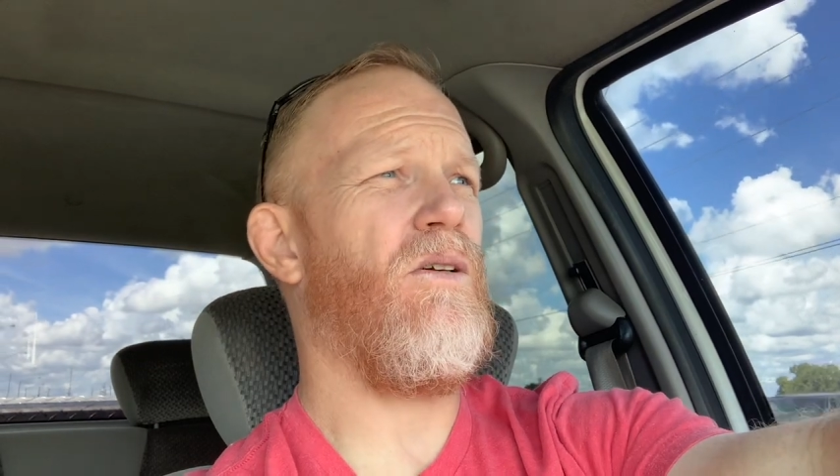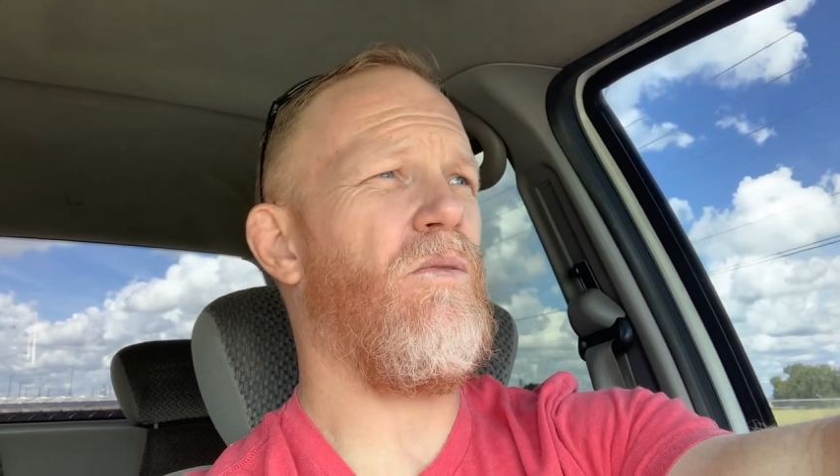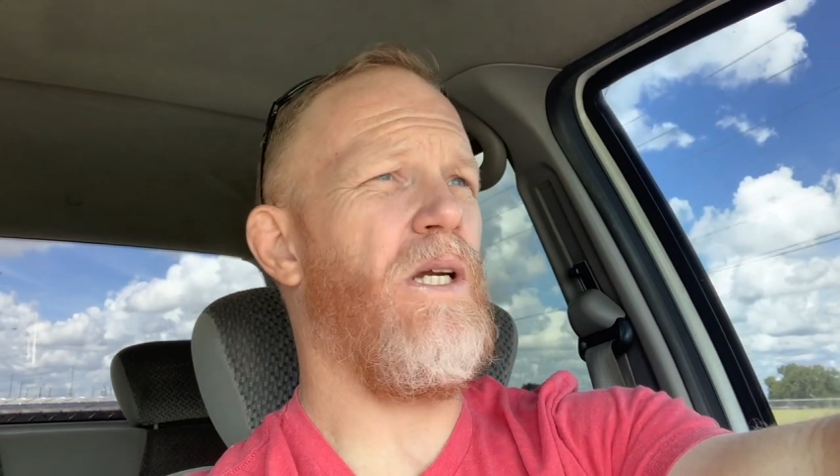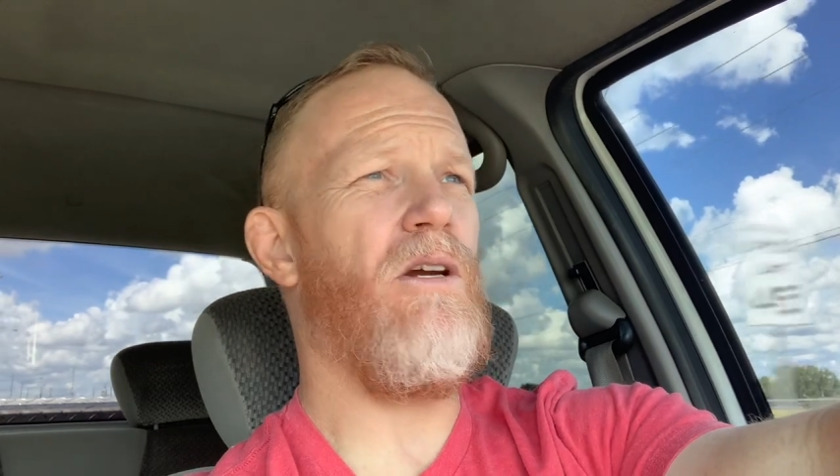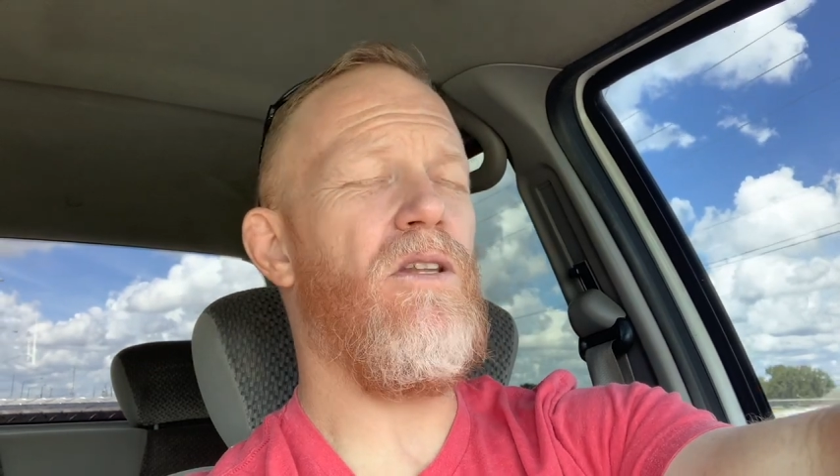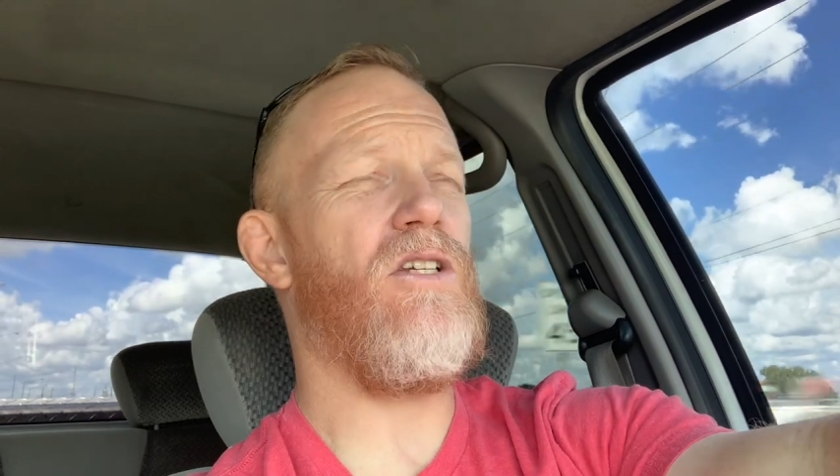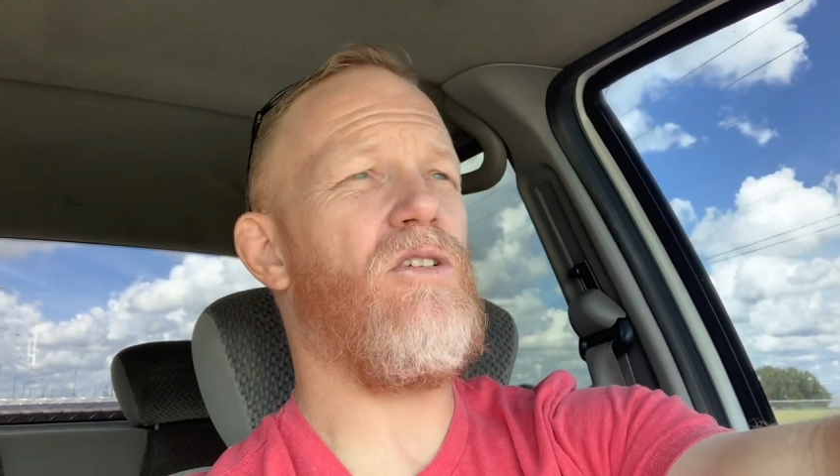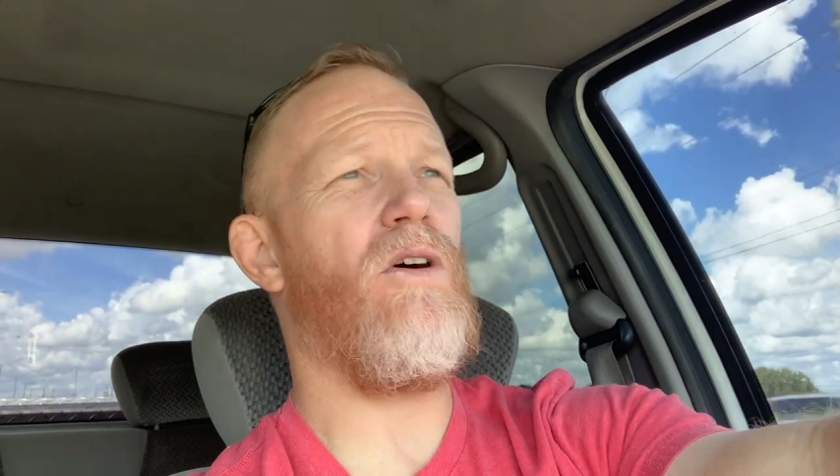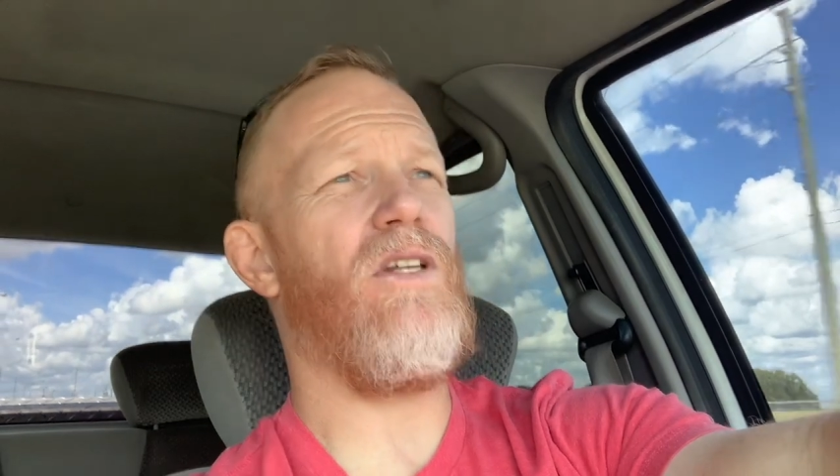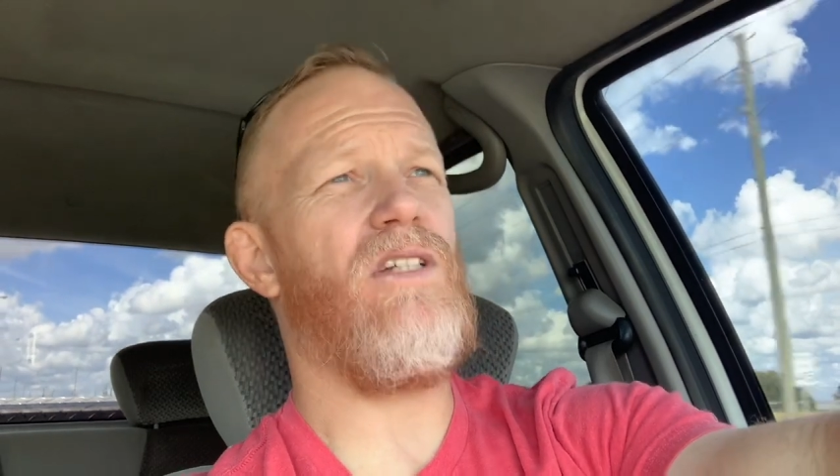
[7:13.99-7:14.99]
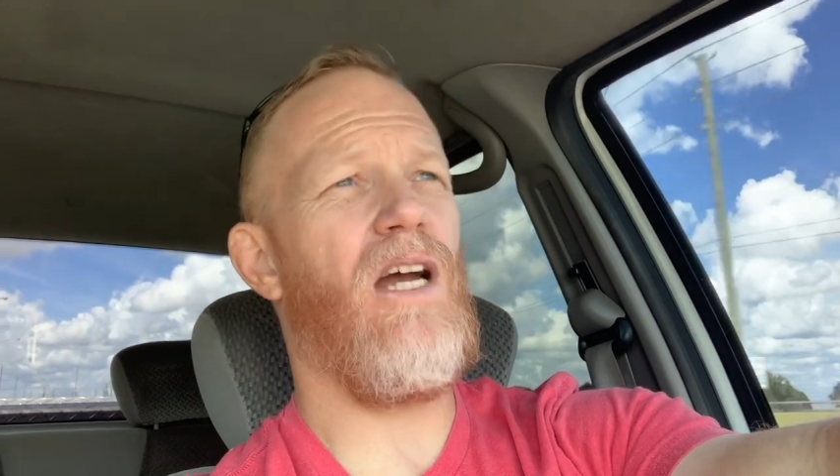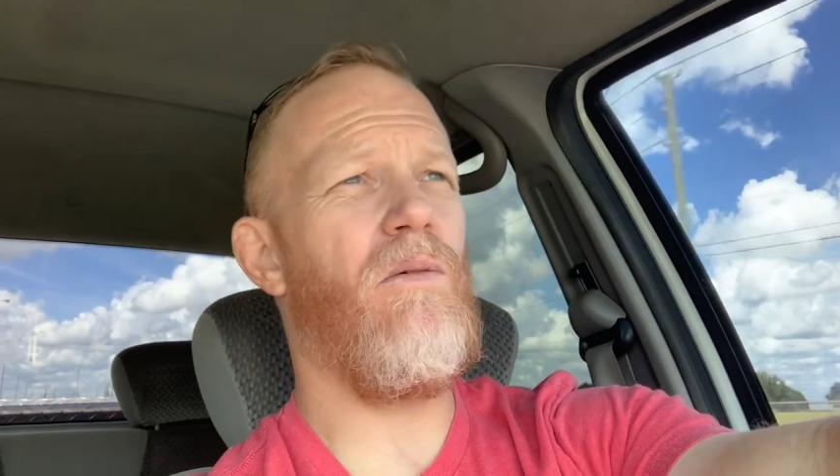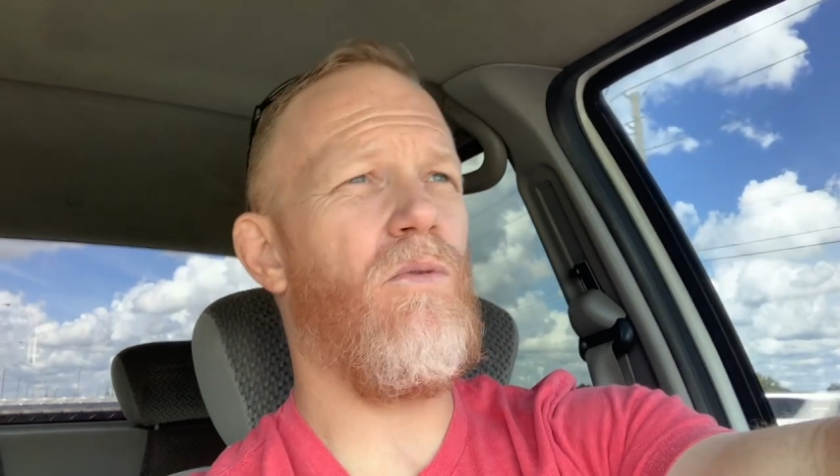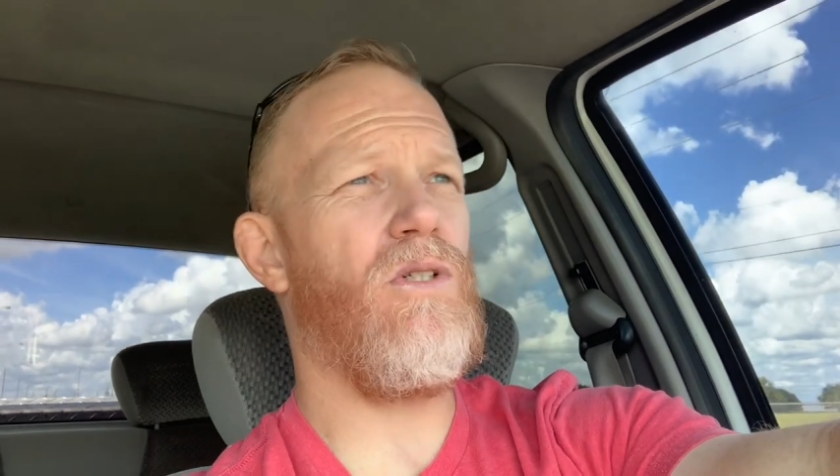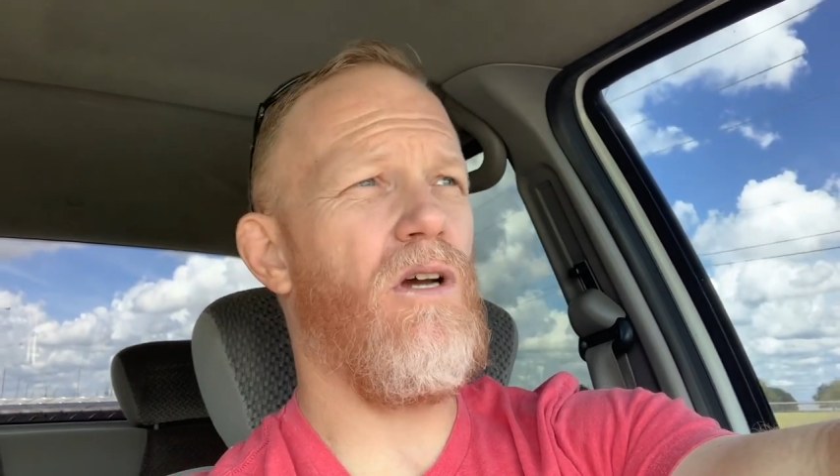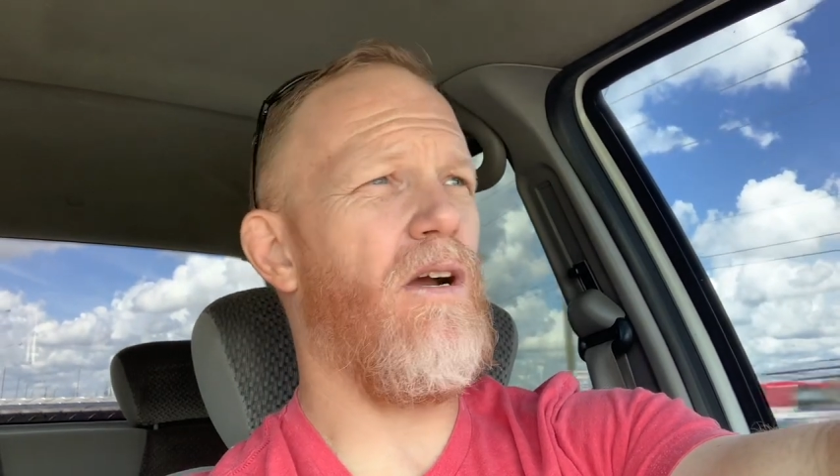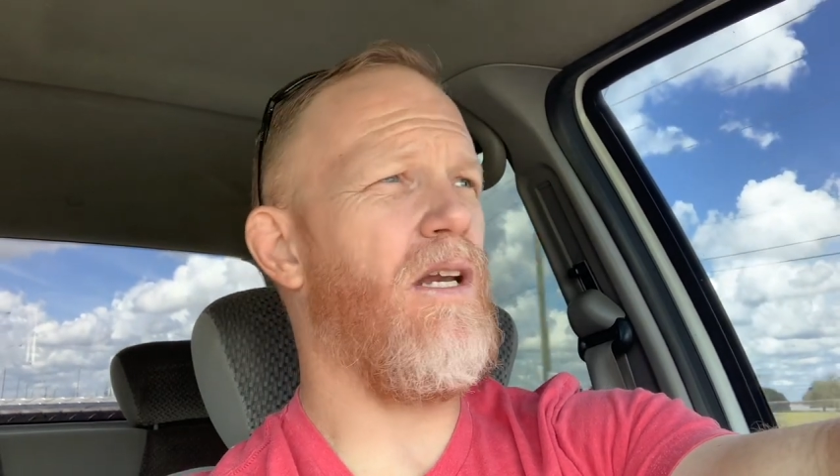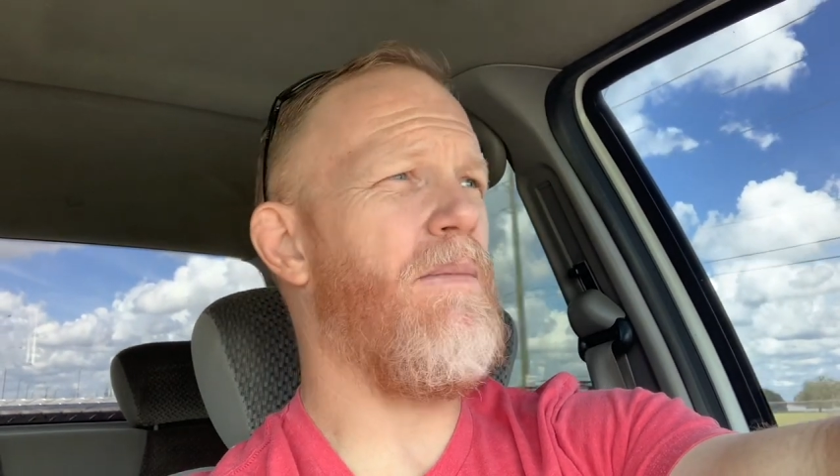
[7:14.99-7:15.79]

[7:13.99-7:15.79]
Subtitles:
We hear this all the time when we're talking